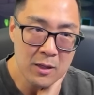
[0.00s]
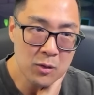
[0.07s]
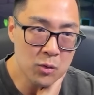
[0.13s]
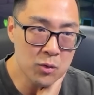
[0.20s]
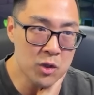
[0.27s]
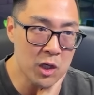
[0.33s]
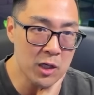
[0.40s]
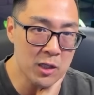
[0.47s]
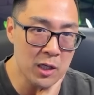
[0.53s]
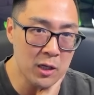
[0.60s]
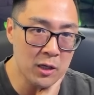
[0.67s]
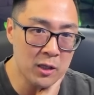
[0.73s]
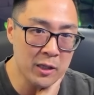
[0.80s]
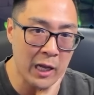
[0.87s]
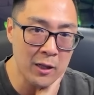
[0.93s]

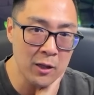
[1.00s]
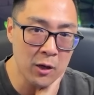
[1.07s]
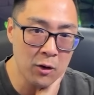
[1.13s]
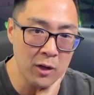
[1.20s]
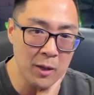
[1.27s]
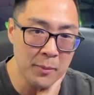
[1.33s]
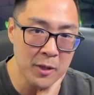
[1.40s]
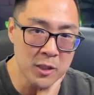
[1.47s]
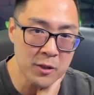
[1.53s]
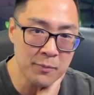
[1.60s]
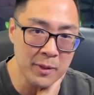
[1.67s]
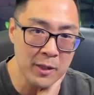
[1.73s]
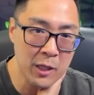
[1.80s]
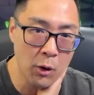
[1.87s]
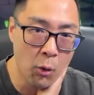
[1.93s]
They literally must have
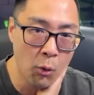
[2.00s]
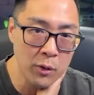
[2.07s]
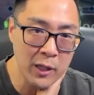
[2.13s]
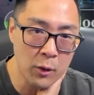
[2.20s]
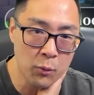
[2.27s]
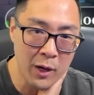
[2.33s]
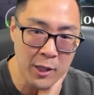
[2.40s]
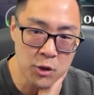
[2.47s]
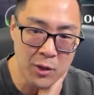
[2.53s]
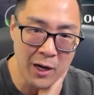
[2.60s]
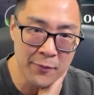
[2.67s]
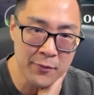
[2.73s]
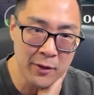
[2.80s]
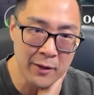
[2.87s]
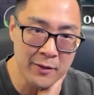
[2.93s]
been the only red
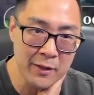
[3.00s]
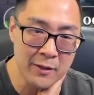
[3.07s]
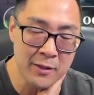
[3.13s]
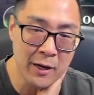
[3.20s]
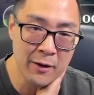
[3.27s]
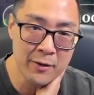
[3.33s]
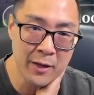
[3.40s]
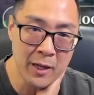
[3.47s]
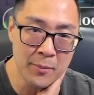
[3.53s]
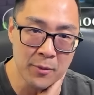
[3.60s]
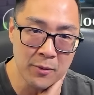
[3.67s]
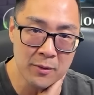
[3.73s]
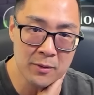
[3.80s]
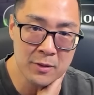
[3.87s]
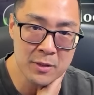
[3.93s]
drafter at the entire
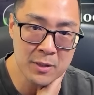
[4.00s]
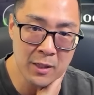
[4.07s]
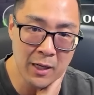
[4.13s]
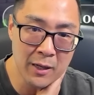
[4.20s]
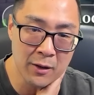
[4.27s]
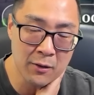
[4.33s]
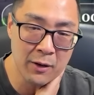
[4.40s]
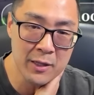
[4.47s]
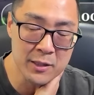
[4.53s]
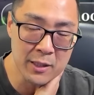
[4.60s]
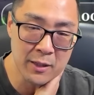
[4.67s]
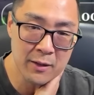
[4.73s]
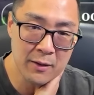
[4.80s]
table. It's kind of crazy.